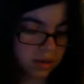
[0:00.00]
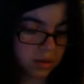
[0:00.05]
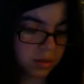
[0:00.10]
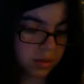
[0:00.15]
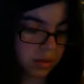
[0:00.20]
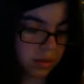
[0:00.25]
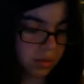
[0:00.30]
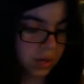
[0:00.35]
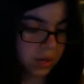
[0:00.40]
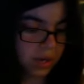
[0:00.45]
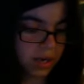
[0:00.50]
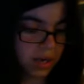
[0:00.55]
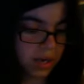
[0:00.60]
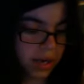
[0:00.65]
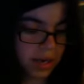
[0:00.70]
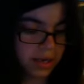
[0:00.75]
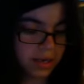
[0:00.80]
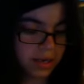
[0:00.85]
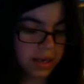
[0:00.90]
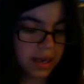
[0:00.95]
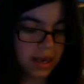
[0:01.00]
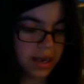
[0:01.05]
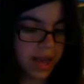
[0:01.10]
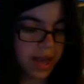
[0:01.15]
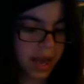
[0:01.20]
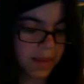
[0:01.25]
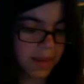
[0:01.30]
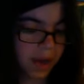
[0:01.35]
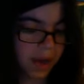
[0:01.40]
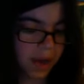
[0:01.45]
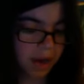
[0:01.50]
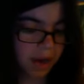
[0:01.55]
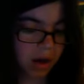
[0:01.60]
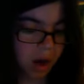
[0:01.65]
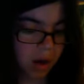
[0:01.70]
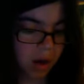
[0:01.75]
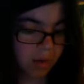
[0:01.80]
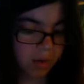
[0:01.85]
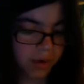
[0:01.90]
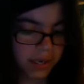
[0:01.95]
night, a man
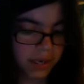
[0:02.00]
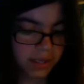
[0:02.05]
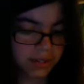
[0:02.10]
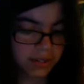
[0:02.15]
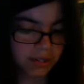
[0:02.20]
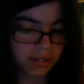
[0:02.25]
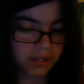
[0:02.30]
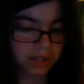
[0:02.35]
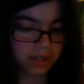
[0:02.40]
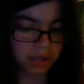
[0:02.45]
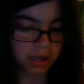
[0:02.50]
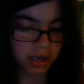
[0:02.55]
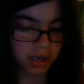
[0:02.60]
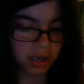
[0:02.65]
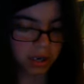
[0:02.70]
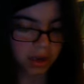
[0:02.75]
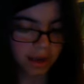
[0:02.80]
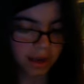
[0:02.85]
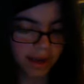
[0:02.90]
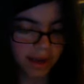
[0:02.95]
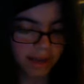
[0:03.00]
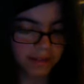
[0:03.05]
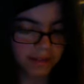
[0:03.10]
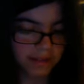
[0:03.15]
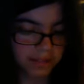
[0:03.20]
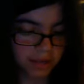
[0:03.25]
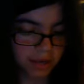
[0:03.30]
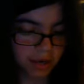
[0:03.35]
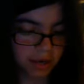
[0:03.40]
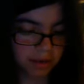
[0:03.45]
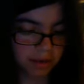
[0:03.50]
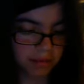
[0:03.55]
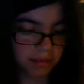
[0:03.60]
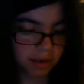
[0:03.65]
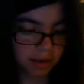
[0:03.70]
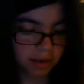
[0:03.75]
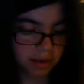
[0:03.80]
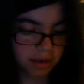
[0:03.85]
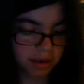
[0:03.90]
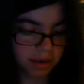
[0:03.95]
got way too drunk and started
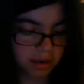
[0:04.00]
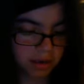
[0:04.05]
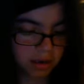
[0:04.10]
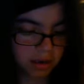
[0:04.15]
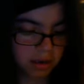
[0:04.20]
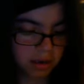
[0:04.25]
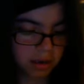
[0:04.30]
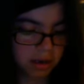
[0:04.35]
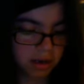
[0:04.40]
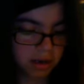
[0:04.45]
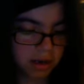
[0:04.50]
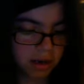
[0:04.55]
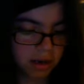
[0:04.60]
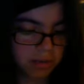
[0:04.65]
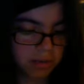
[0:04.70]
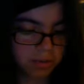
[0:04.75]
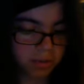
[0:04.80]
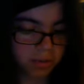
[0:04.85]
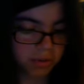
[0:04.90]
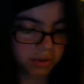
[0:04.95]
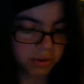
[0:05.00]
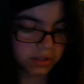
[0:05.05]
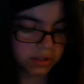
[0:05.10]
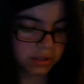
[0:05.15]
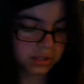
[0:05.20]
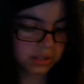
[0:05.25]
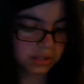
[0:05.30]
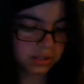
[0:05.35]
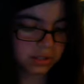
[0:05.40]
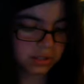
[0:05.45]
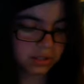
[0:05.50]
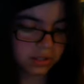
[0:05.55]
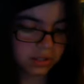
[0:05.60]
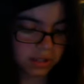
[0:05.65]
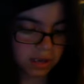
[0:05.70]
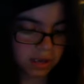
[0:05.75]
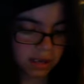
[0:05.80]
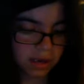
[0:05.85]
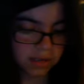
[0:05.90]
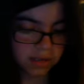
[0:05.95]
making amorous
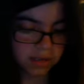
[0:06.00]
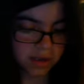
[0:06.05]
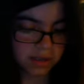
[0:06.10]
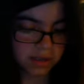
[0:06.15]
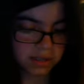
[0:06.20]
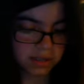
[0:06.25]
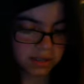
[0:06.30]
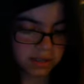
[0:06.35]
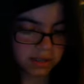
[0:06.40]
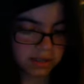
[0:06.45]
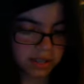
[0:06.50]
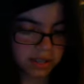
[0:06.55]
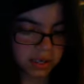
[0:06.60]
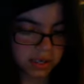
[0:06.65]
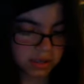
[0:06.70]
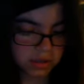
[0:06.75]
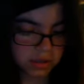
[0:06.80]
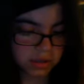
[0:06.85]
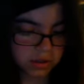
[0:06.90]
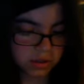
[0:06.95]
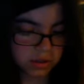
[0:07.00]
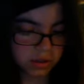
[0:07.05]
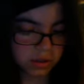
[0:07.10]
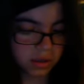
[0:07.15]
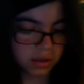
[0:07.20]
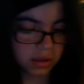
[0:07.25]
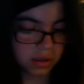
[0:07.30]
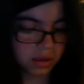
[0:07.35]
advances at Zulema.